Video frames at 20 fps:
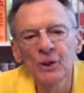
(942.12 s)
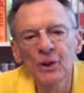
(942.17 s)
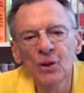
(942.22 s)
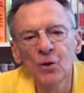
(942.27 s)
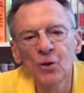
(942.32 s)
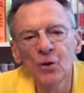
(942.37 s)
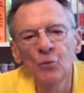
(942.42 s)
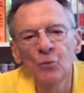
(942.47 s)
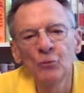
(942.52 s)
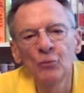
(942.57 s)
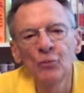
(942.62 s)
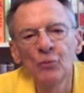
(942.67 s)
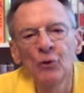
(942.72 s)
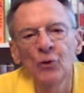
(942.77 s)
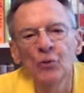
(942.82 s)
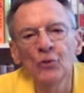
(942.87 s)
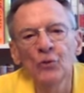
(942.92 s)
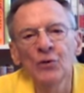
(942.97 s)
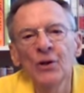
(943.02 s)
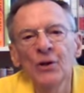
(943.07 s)
me home
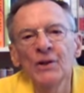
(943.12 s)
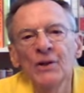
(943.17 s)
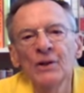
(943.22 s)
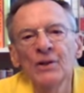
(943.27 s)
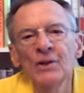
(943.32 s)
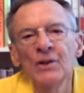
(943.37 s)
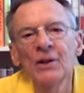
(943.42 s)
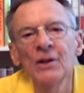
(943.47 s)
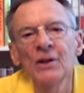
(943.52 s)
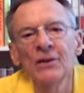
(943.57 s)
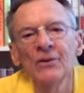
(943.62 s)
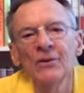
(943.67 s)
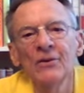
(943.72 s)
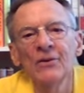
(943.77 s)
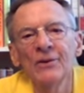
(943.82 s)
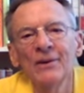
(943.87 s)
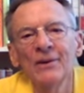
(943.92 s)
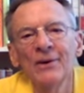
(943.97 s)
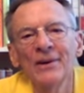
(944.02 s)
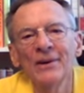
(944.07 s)
for Sunday dinner
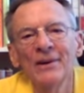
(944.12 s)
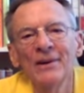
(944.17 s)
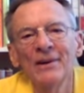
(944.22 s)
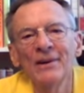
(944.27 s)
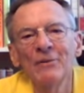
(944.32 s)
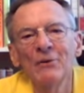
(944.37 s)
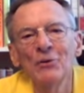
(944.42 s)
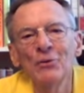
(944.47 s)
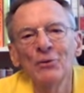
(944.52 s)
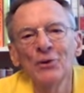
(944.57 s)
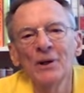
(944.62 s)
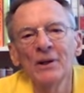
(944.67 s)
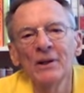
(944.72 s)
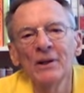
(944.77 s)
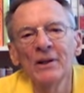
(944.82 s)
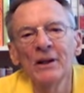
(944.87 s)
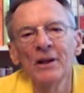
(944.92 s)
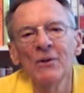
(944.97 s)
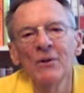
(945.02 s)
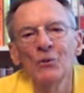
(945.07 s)
uh, every
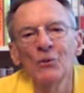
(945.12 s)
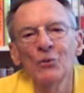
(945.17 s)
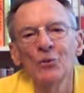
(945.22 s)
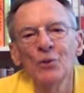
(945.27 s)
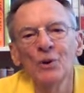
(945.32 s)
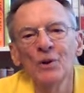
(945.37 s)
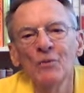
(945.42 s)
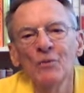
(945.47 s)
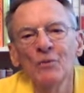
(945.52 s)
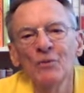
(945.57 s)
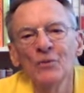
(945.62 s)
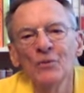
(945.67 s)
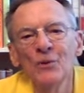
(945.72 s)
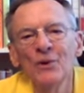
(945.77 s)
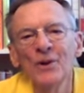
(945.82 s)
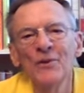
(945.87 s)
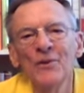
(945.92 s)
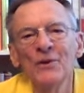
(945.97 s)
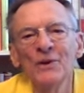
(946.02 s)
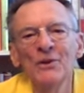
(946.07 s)
Sunday. That was one of
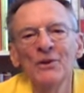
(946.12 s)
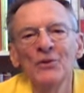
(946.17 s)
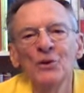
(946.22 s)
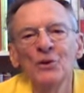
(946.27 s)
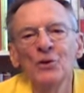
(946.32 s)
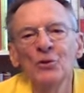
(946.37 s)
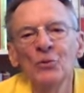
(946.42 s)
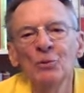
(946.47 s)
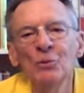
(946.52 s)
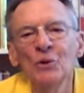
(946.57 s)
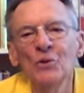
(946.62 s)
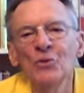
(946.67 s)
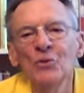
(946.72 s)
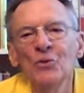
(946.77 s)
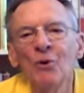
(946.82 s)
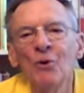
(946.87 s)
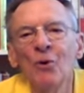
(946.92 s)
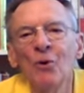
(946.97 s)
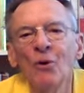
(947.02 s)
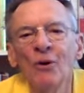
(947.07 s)
one of the inducements
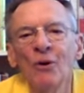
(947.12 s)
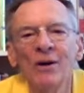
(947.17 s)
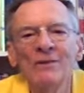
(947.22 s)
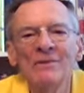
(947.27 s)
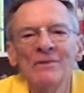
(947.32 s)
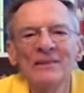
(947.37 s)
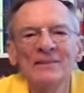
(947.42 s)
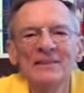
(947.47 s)
for, uh,